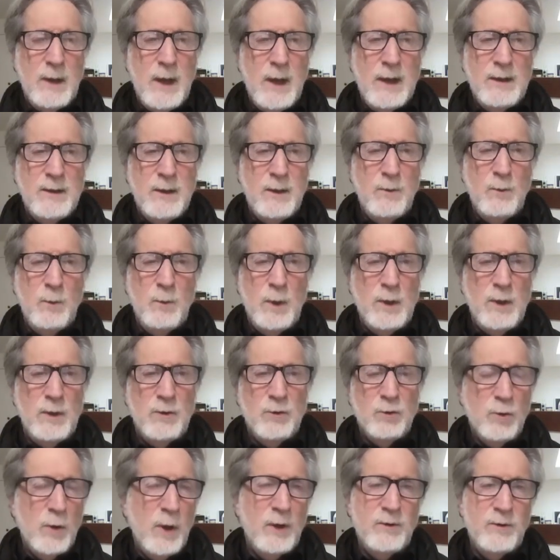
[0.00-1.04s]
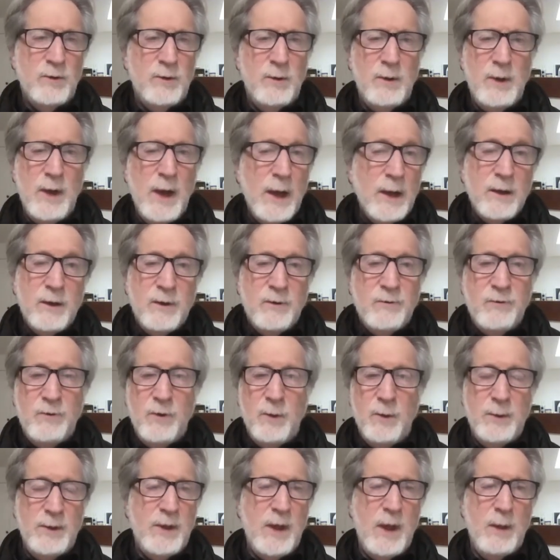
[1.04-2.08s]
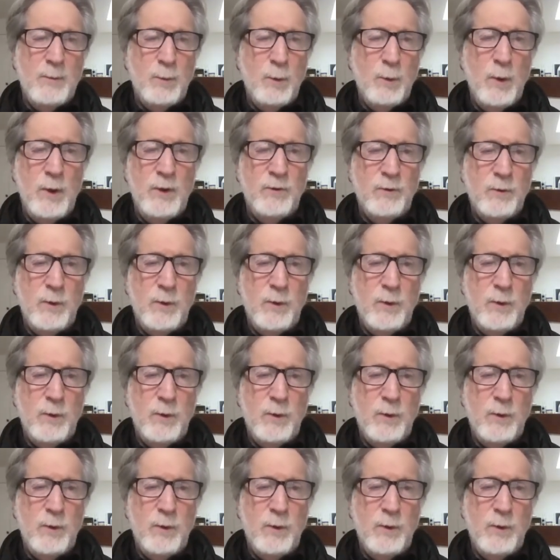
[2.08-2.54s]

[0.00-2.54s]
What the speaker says: I didn't really trust negative film at that point.